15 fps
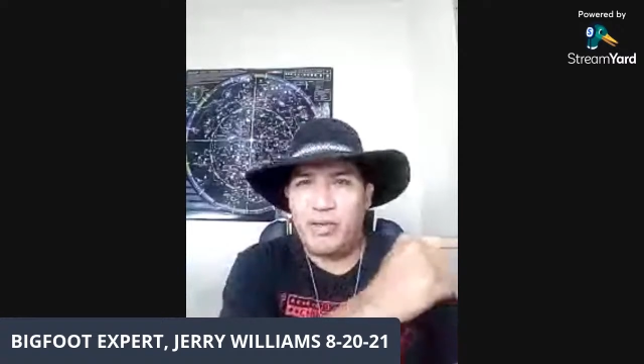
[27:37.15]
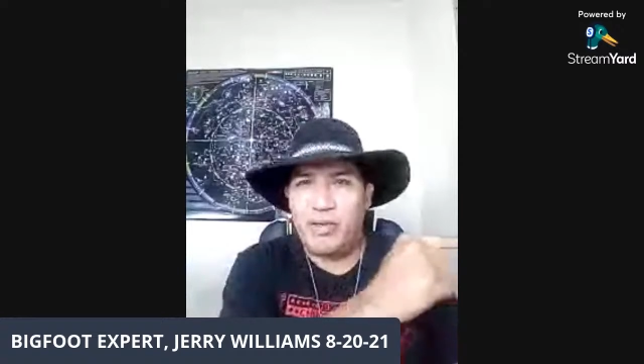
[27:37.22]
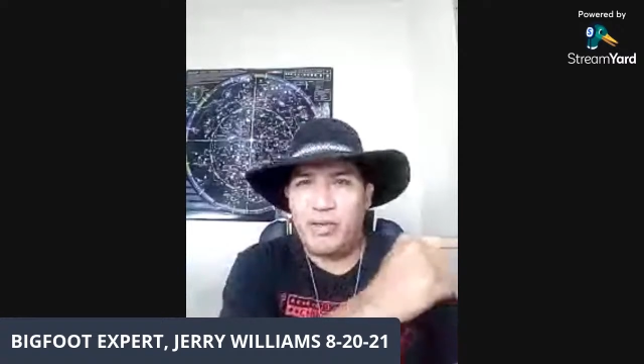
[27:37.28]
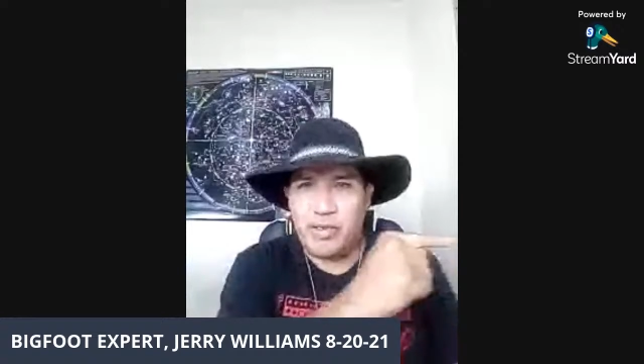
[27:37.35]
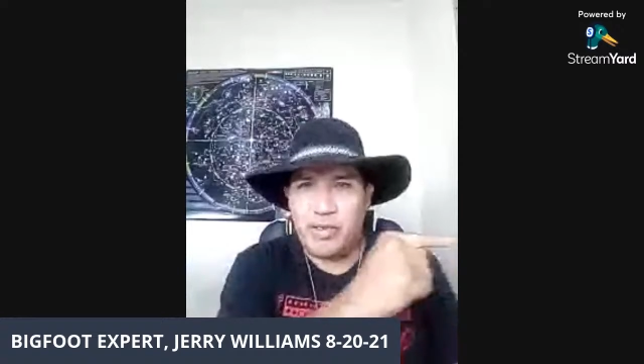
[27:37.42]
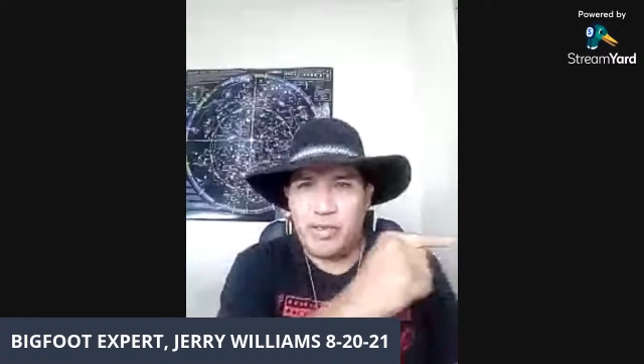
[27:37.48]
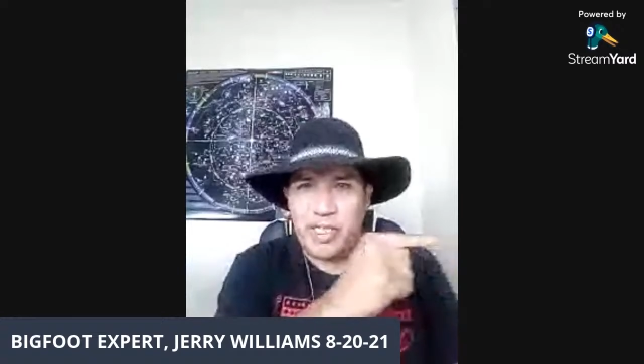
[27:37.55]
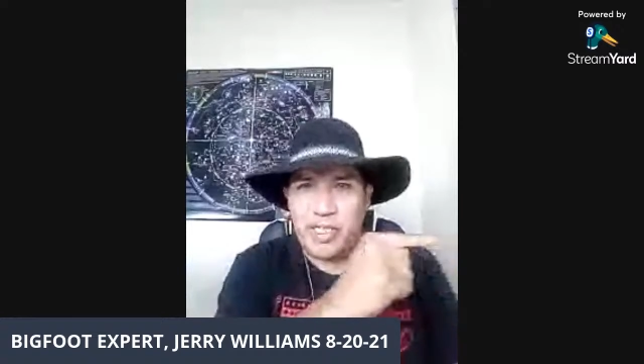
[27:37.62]
you'll
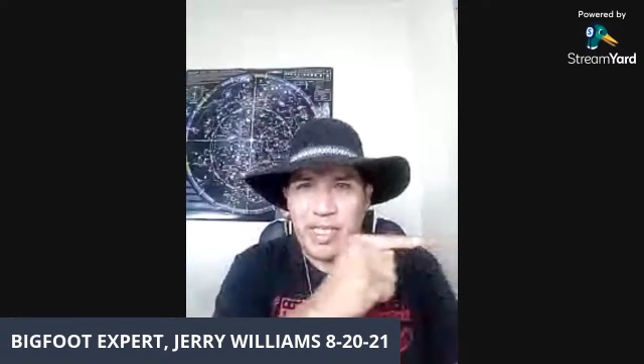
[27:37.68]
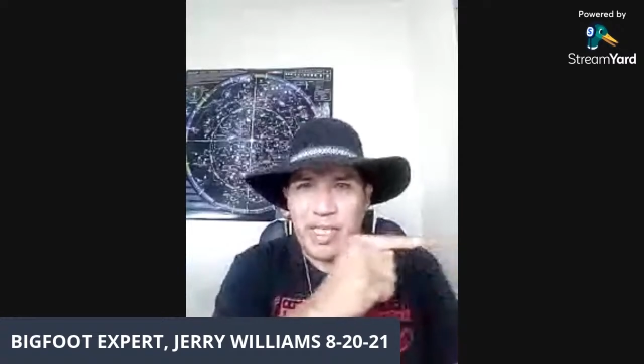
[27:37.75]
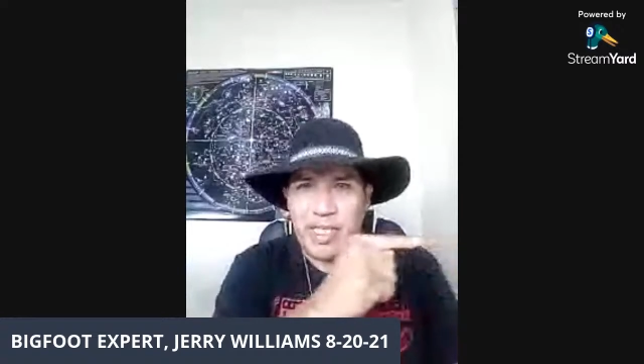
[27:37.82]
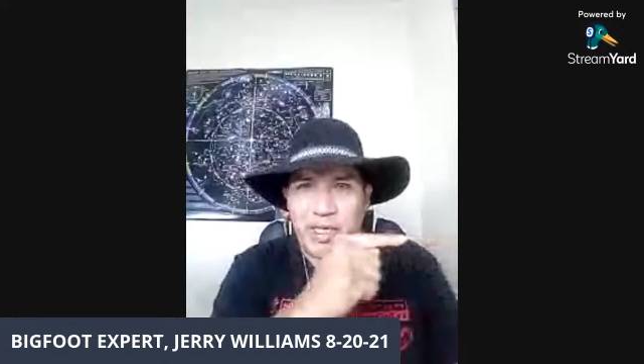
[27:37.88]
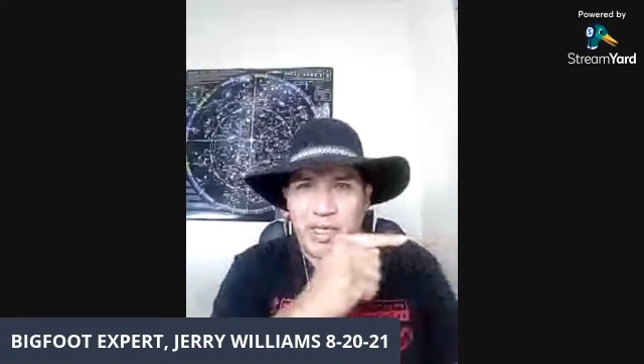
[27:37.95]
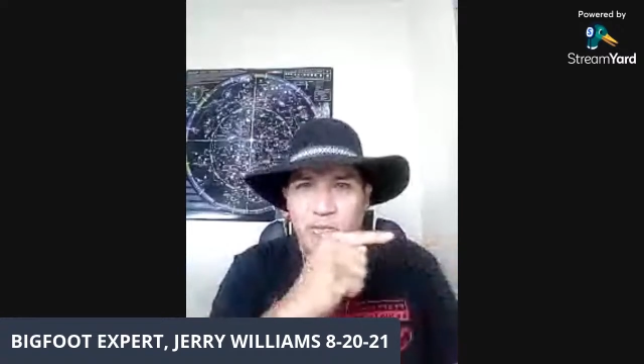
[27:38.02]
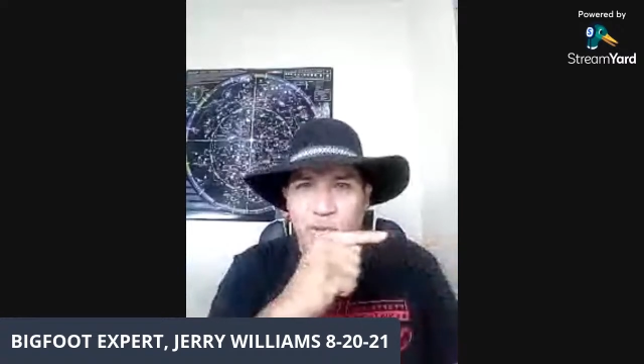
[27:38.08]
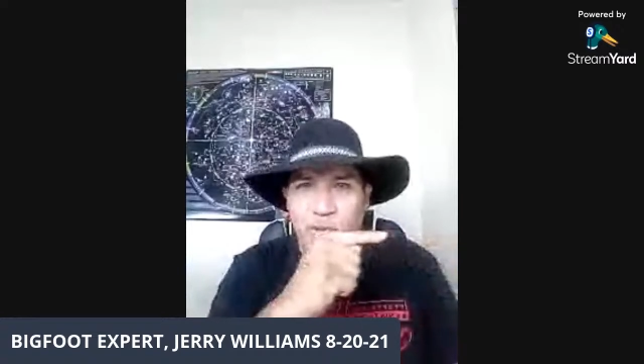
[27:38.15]
see it's
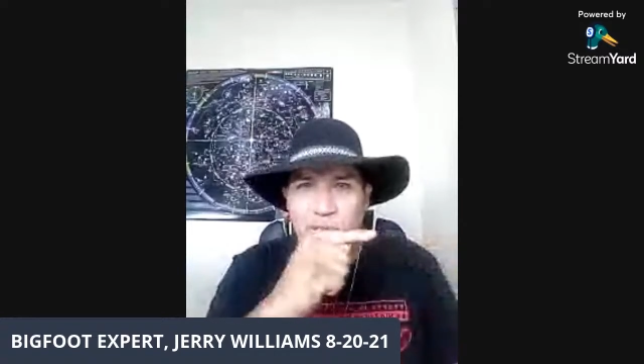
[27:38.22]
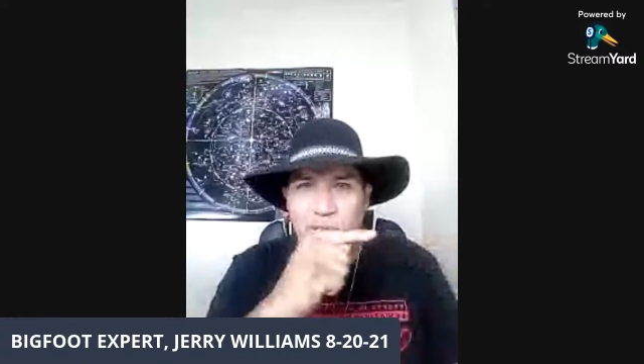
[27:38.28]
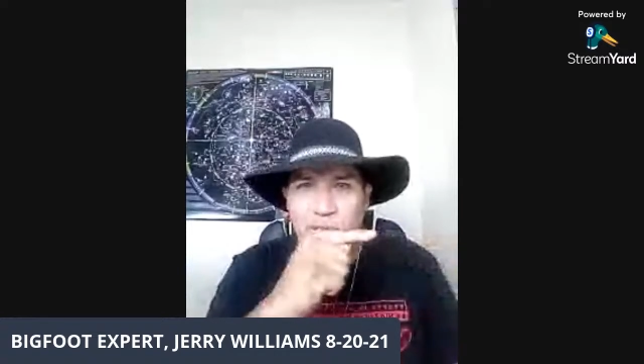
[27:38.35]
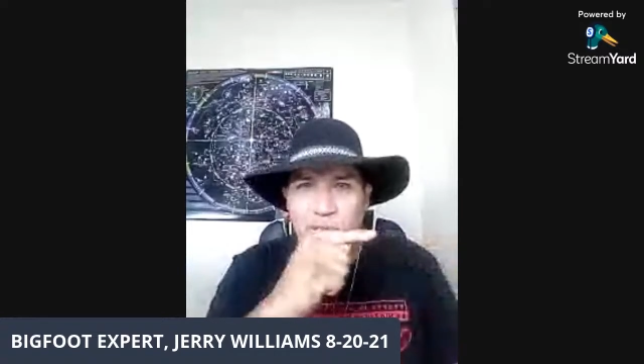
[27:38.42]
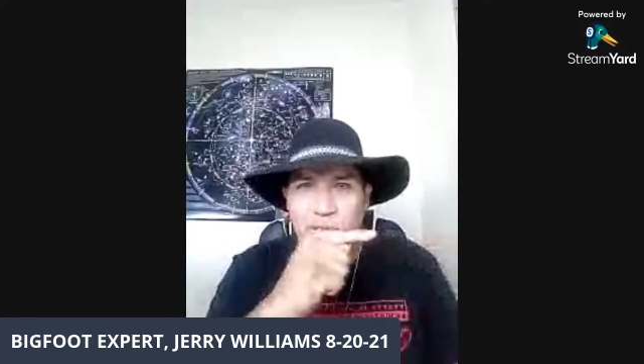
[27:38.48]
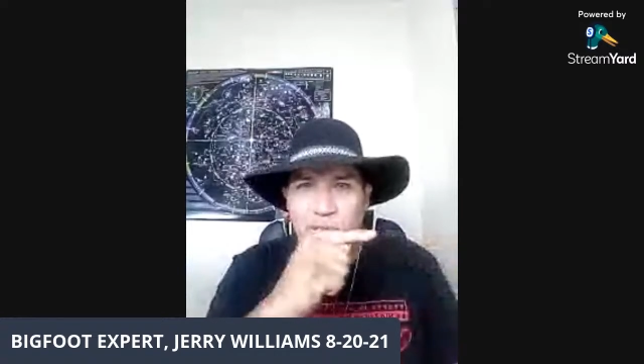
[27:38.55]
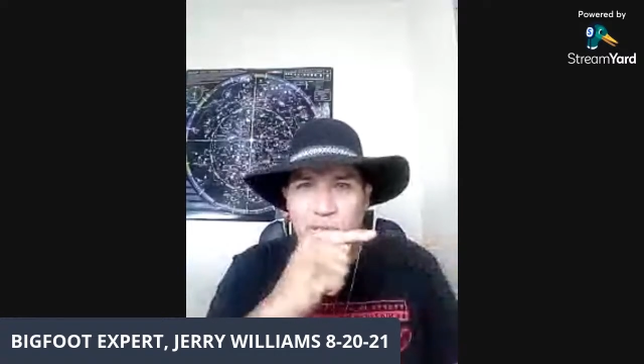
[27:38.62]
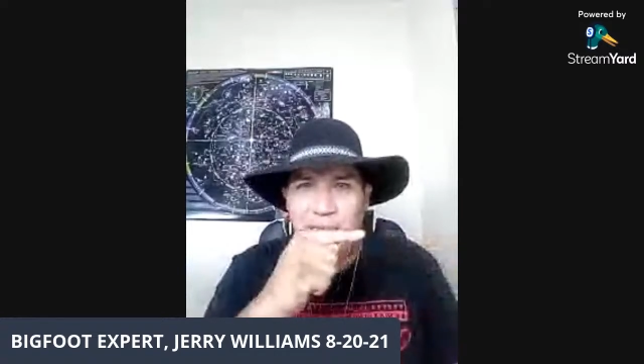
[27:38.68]
on a
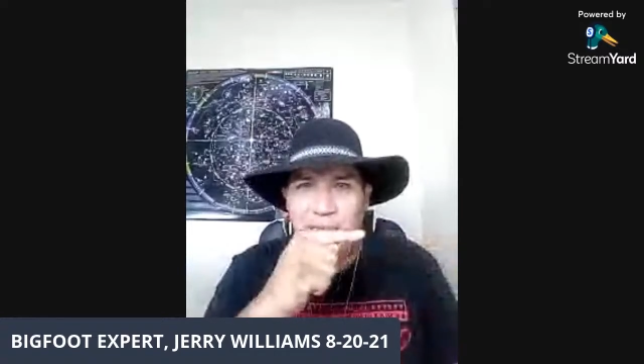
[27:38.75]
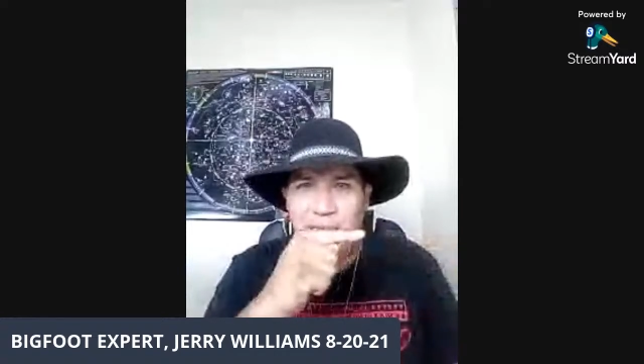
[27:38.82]
one line.